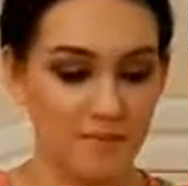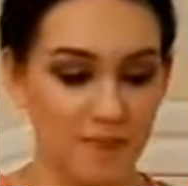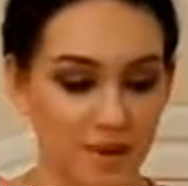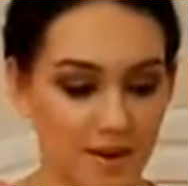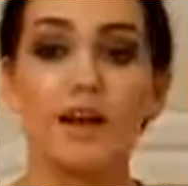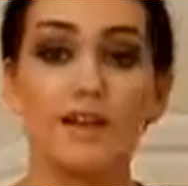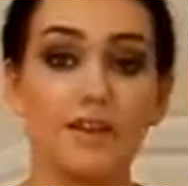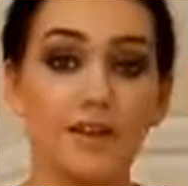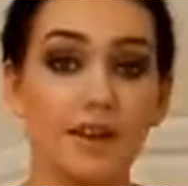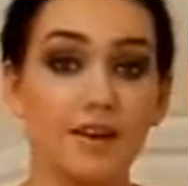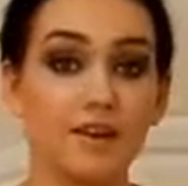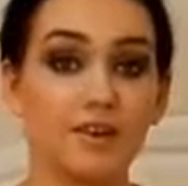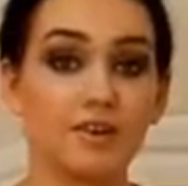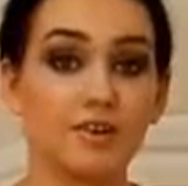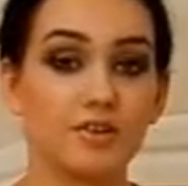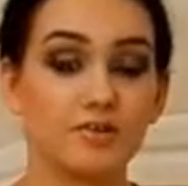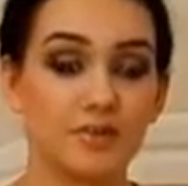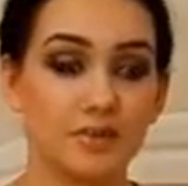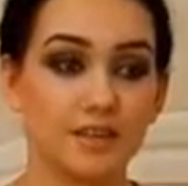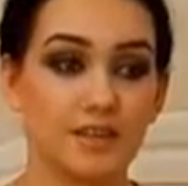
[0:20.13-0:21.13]
I like
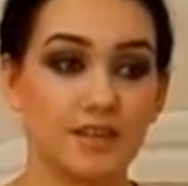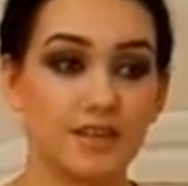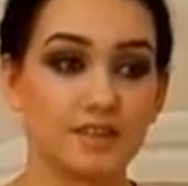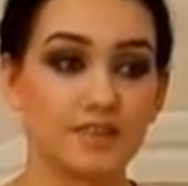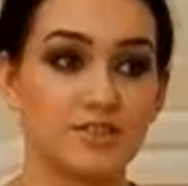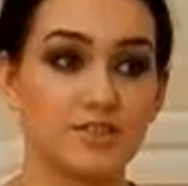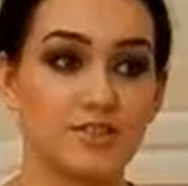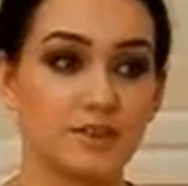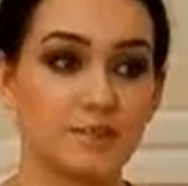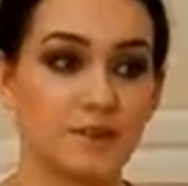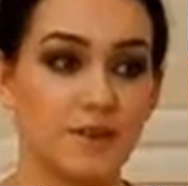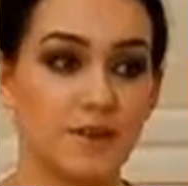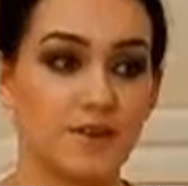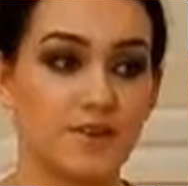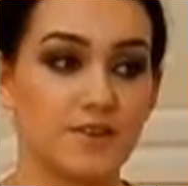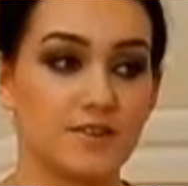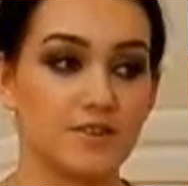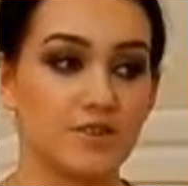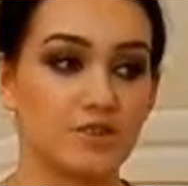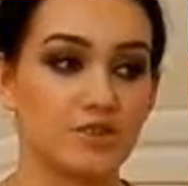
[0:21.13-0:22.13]
acrylics just
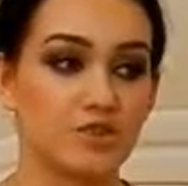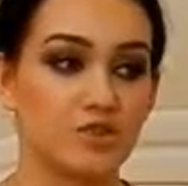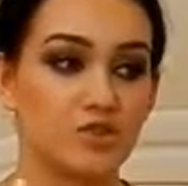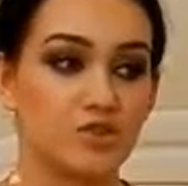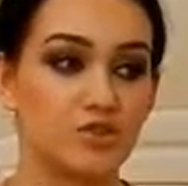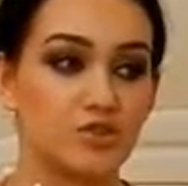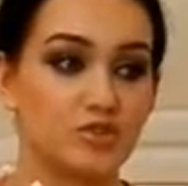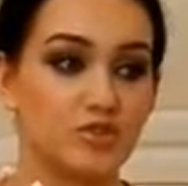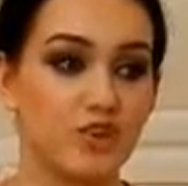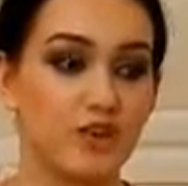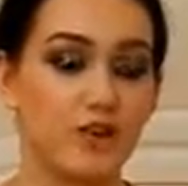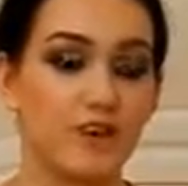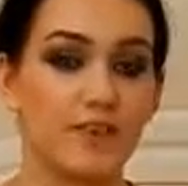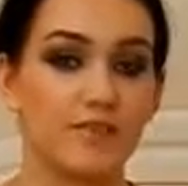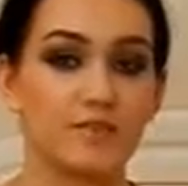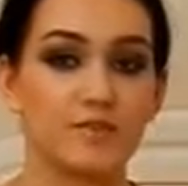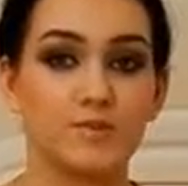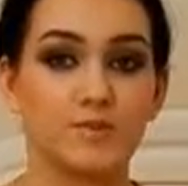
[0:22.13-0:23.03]
because you don't have